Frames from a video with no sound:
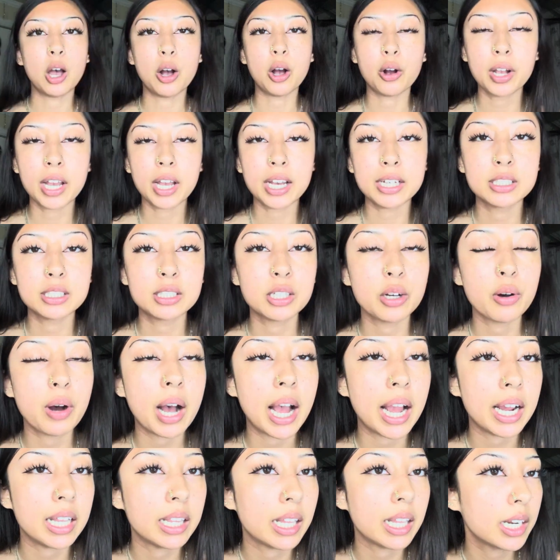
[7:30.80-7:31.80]
Okay, so
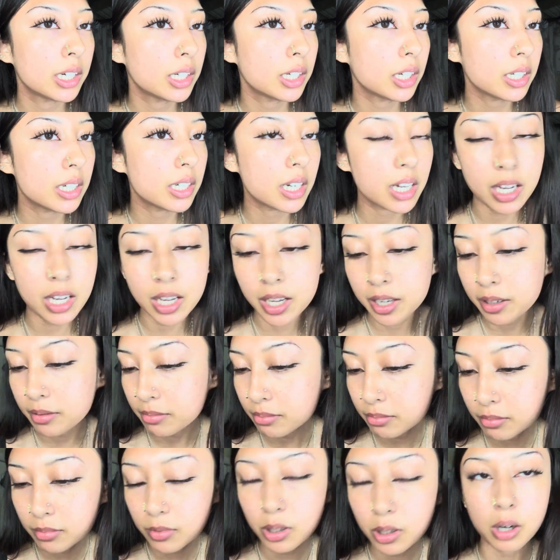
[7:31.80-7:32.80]
eyeliner
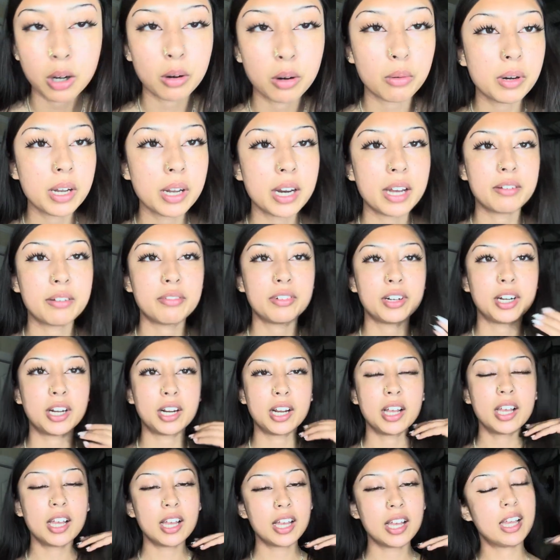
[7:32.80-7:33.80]
done, or whatever.
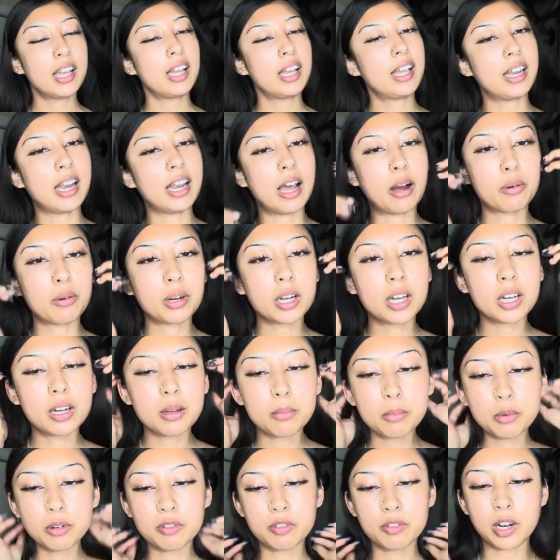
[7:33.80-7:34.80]
Now we're gonna
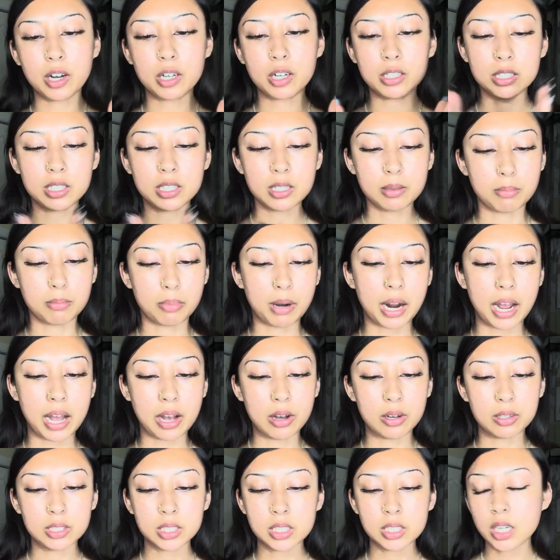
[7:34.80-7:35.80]
move on to
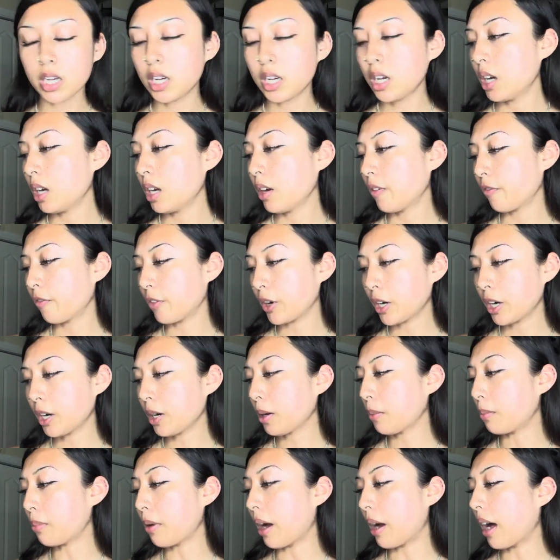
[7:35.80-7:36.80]
brows. For
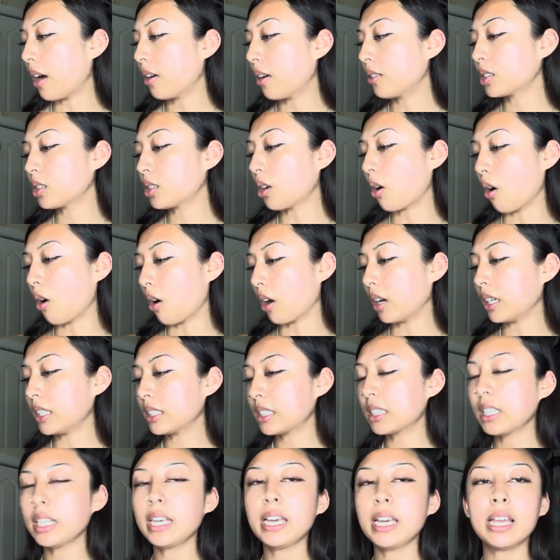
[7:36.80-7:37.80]
her brows,
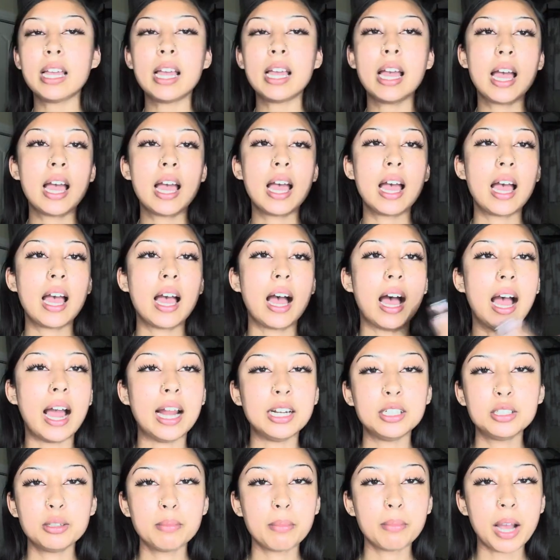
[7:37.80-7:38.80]
honestly,
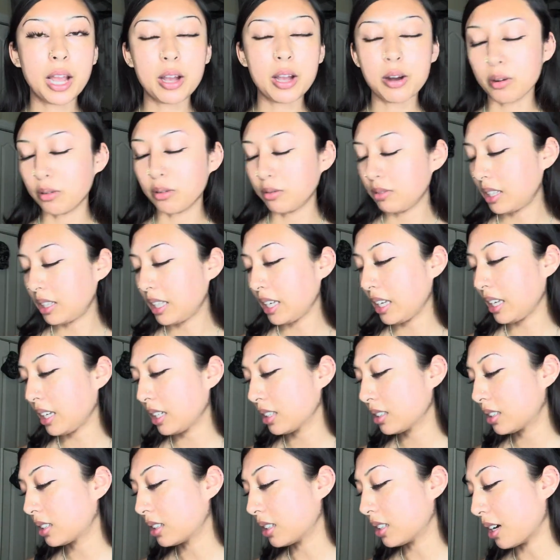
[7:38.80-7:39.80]
I do my own
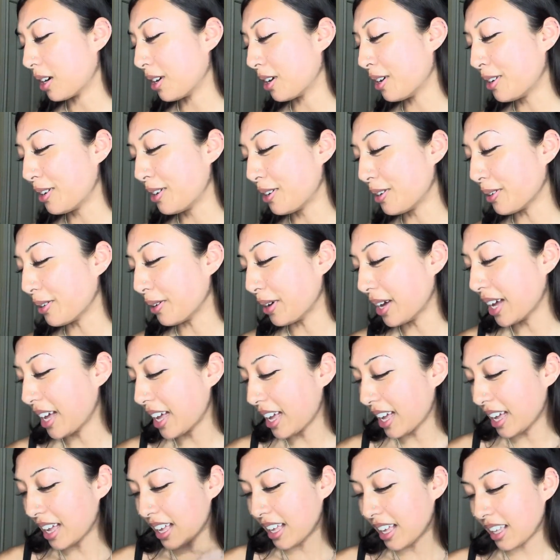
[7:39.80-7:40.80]
things, so
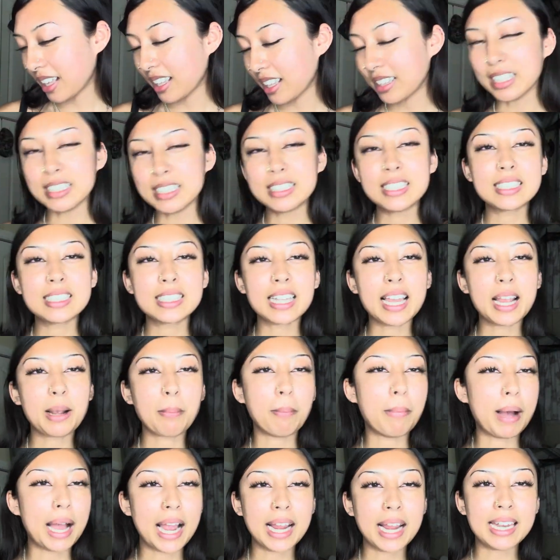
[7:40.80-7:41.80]
this is like
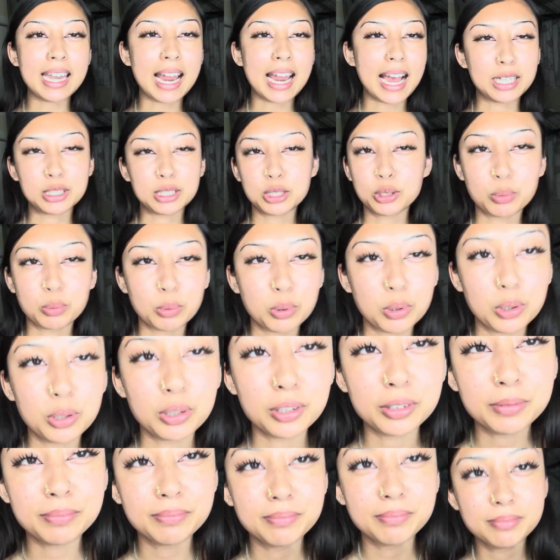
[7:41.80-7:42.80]
my
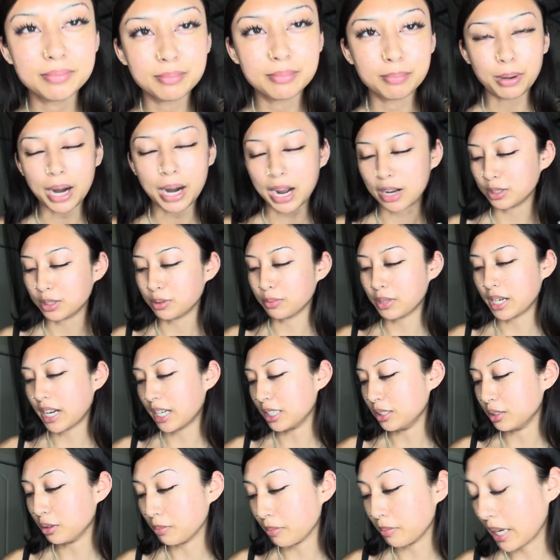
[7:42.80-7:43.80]
natural brows when
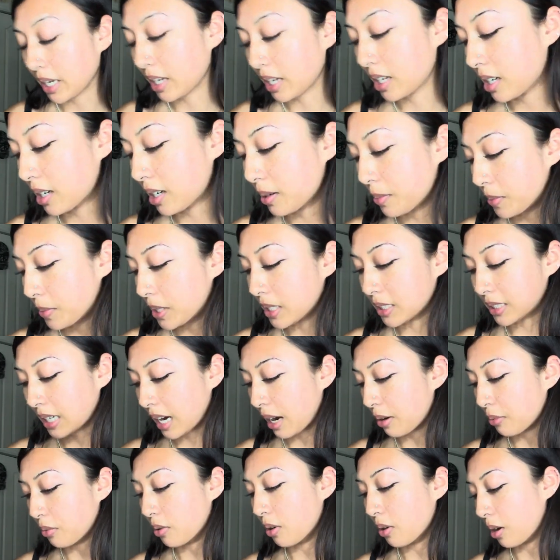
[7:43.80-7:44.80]
I do makeup, because
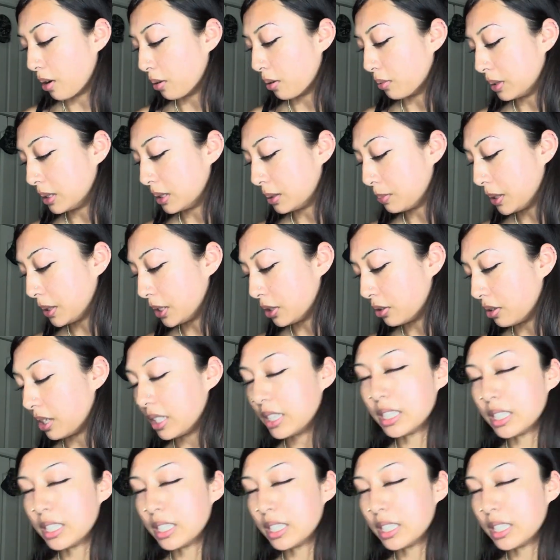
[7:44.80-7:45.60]
I will always be doing